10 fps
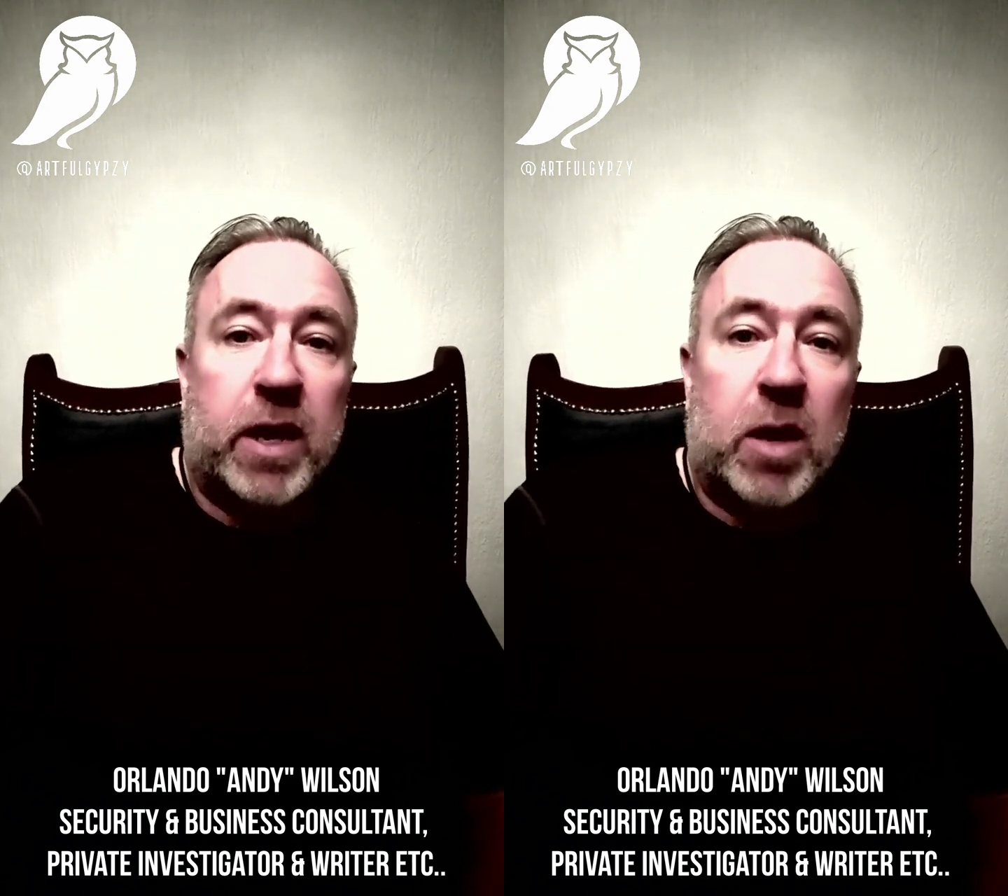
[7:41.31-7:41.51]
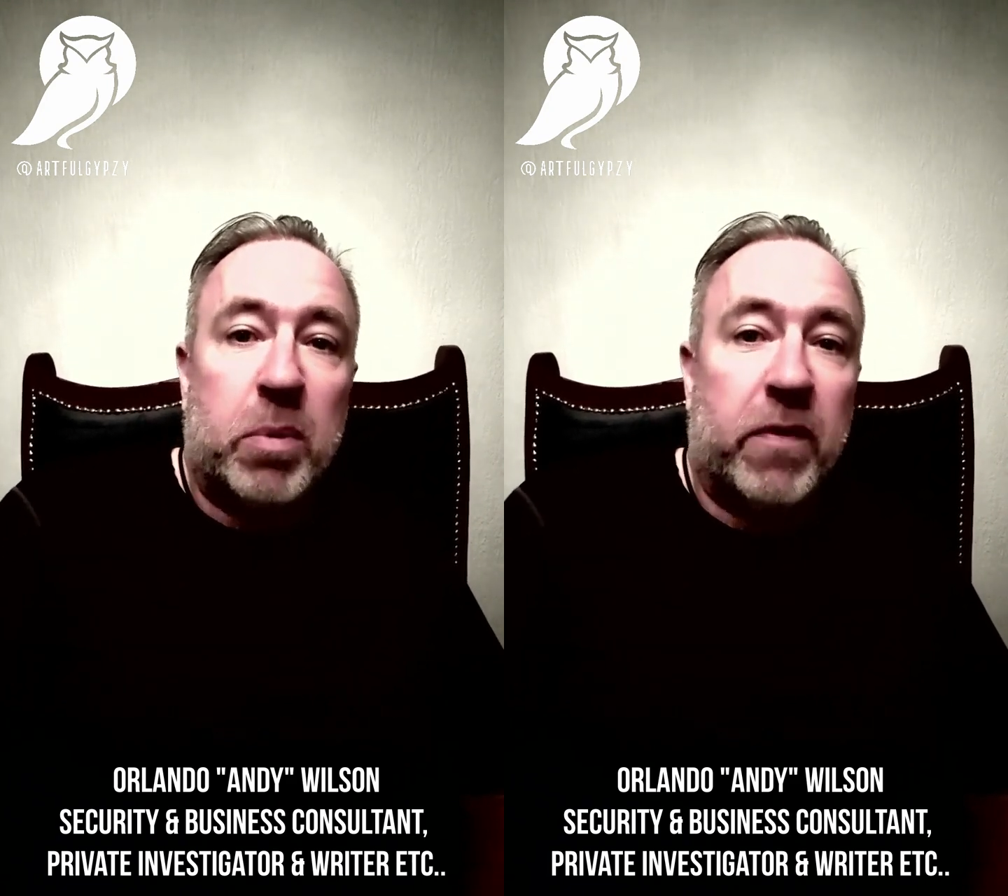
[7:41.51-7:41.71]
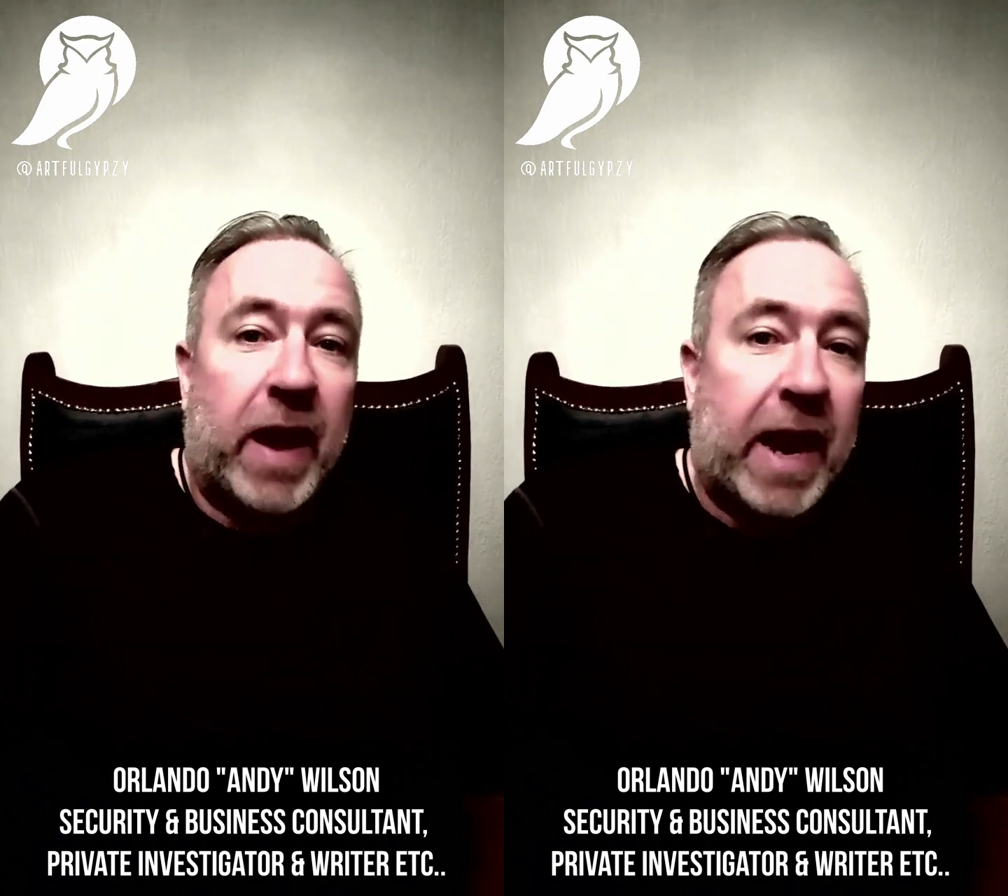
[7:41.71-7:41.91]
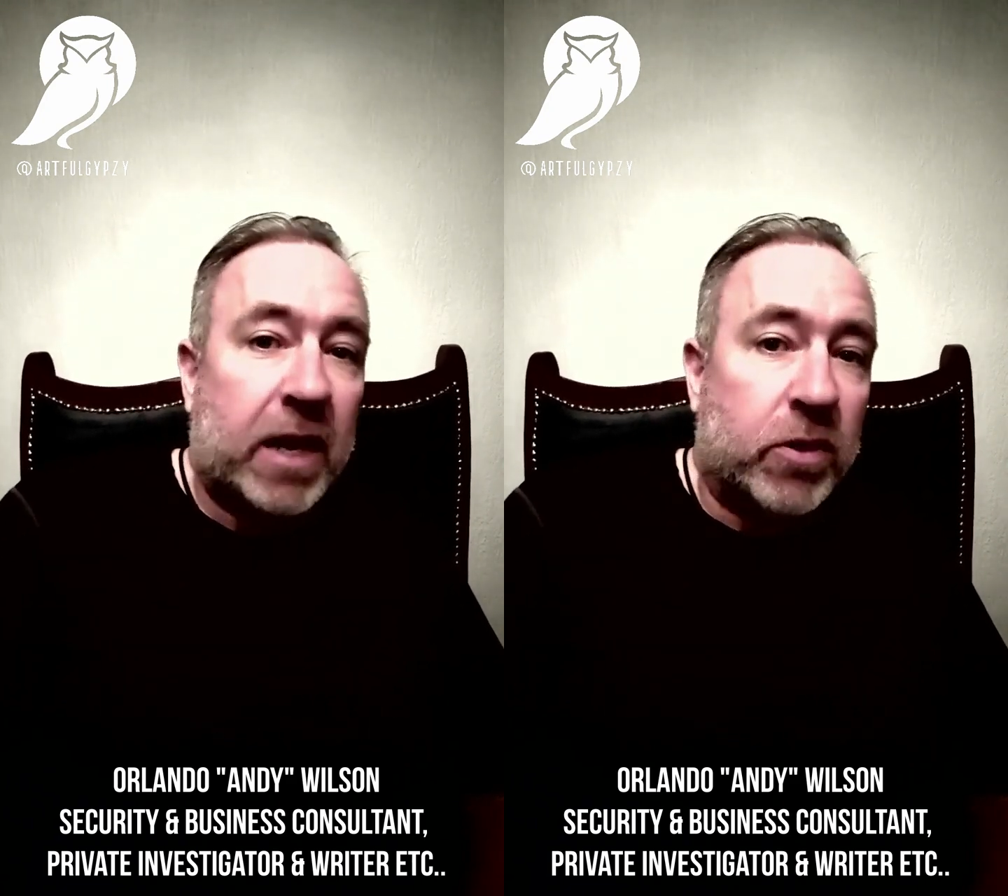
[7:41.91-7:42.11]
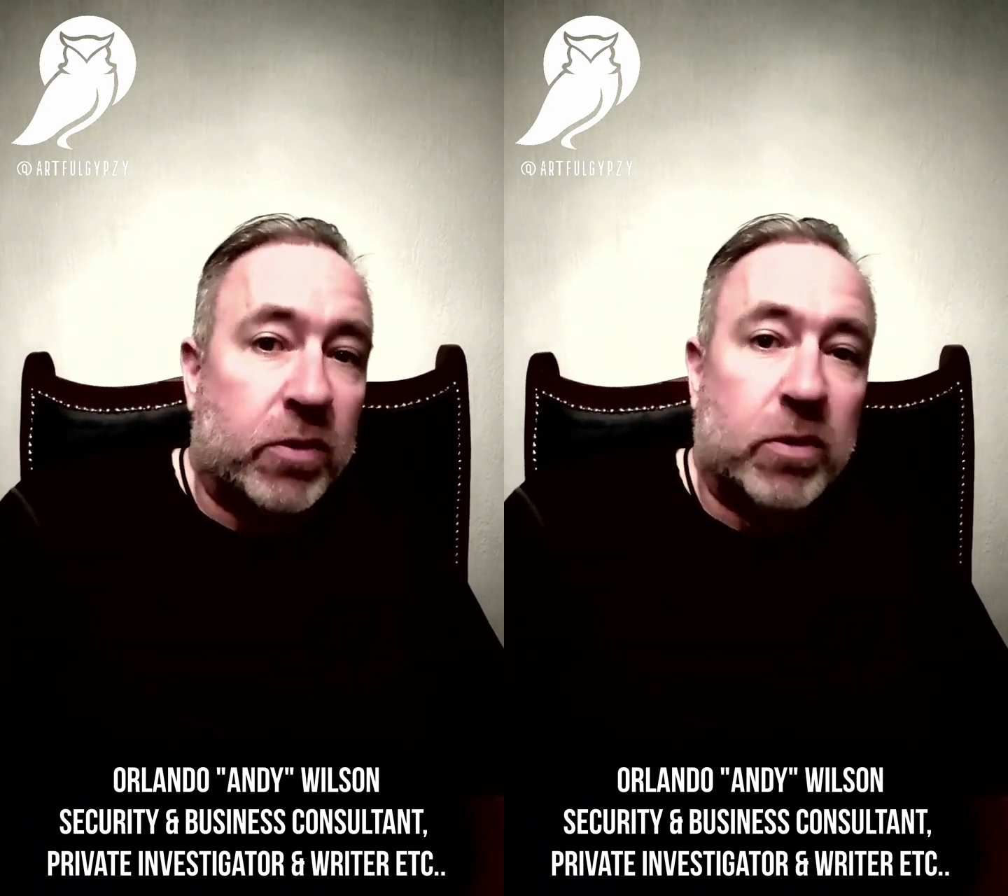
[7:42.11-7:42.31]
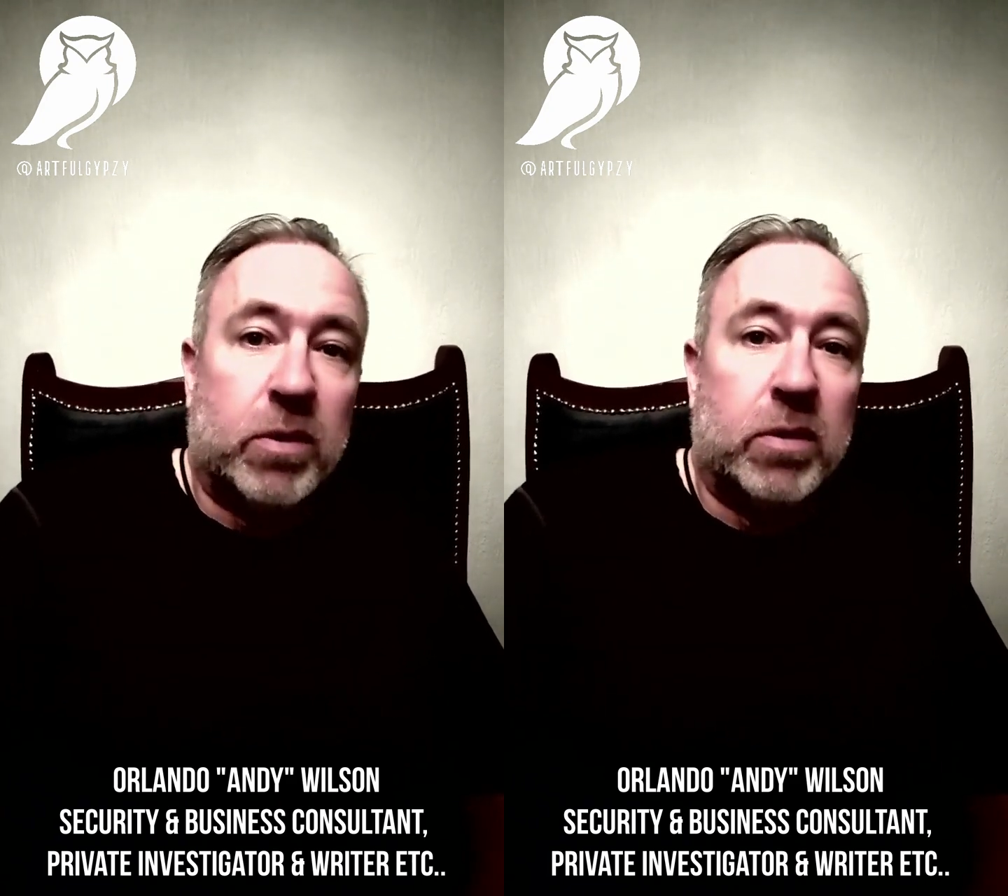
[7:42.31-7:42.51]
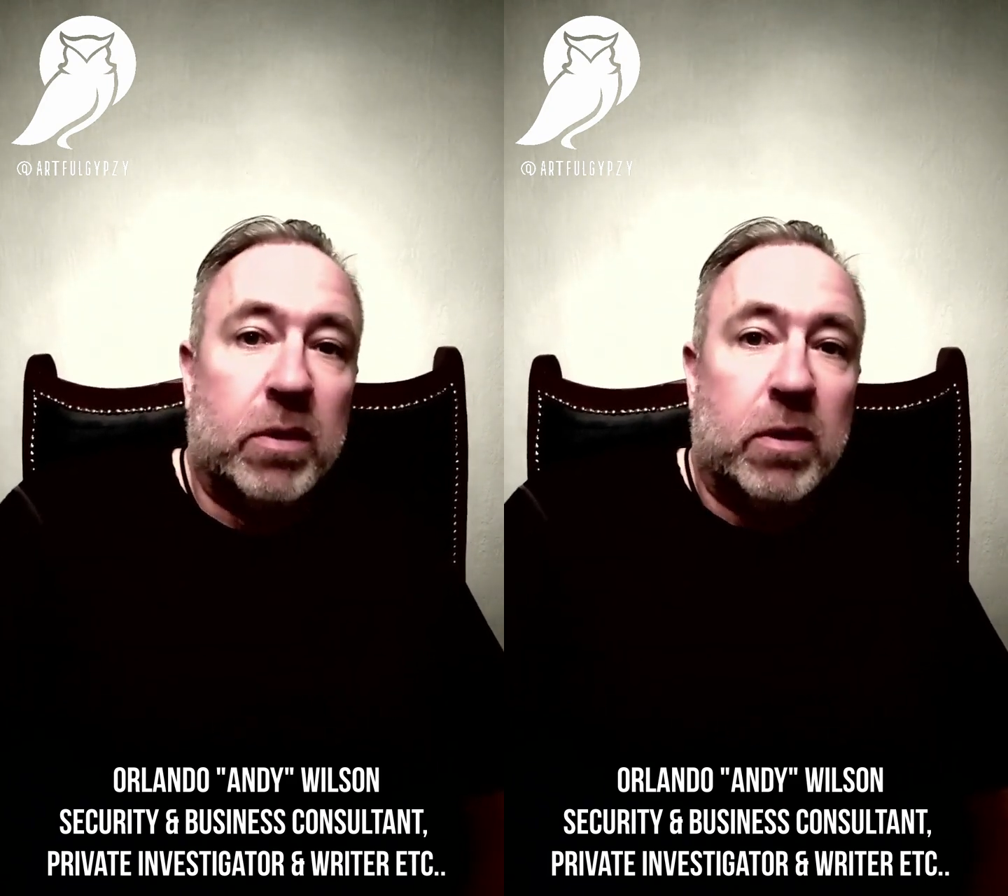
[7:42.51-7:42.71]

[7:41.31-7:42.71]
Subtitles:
a couple of actors